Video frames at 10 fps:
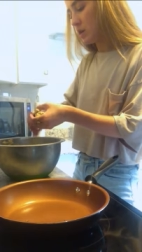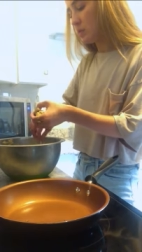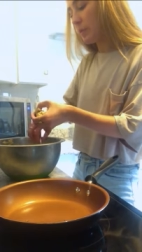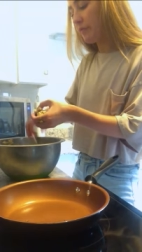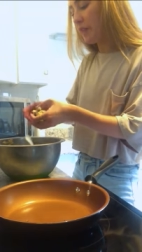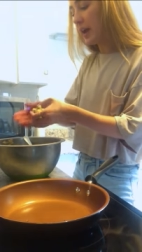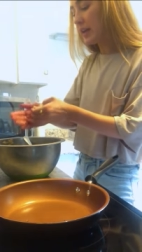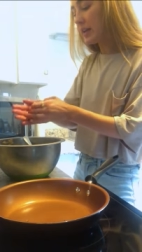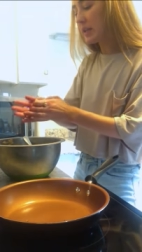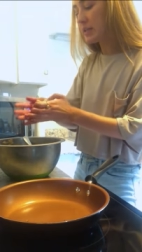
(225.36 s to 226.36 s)
Because what I'm
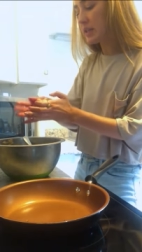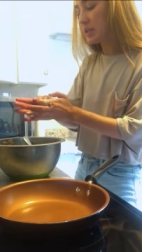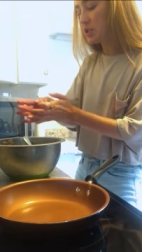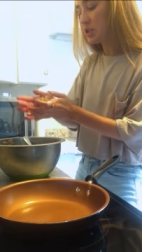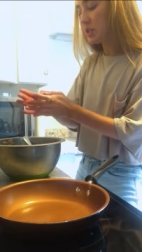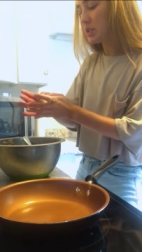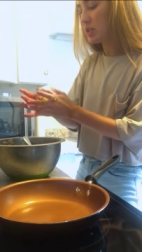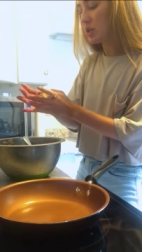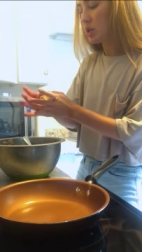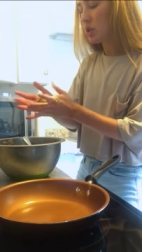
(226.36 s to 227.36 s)
finding is that it's
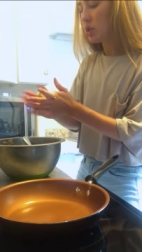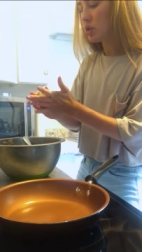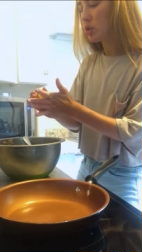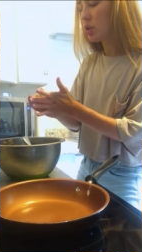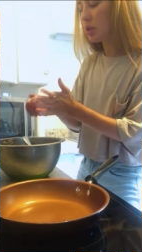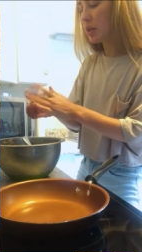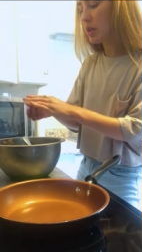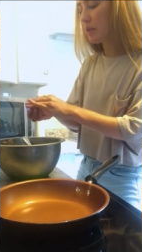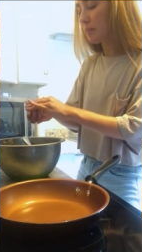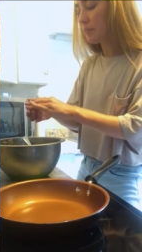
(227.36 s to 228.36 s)
just
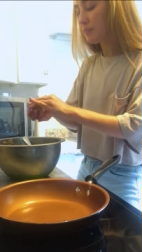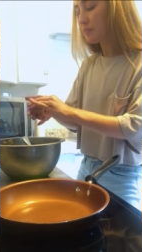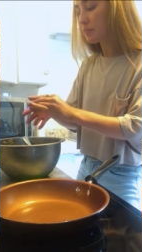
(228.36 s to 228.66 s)
cooking